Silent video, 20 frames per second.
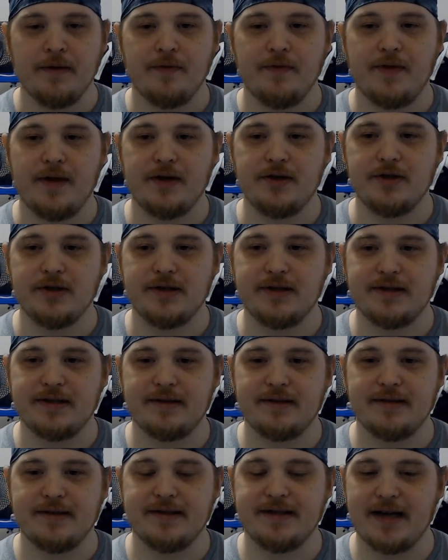They
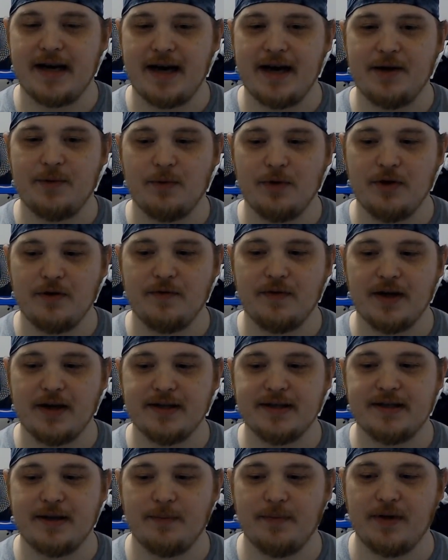just decide when you've
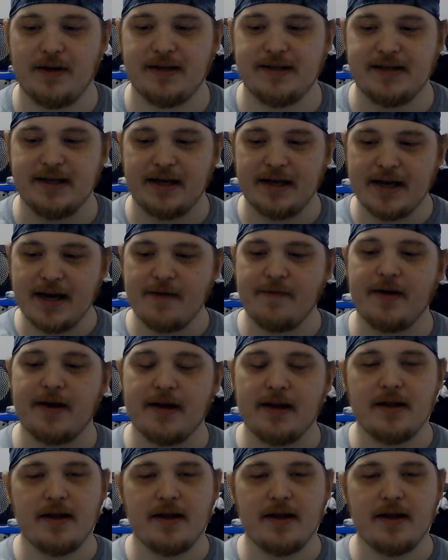done something significant